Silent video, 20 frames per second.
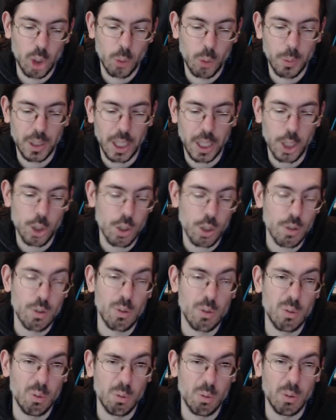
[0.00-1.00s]
relations
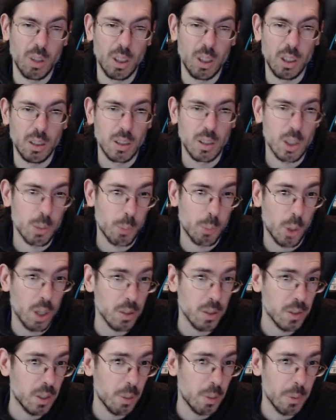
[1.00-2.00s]
to the
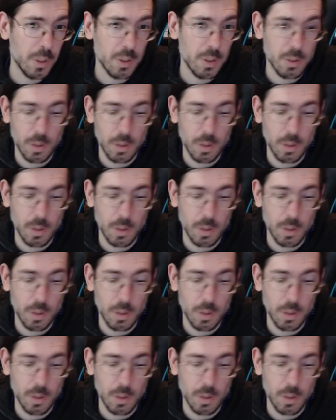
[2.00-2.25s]
Sprawl series,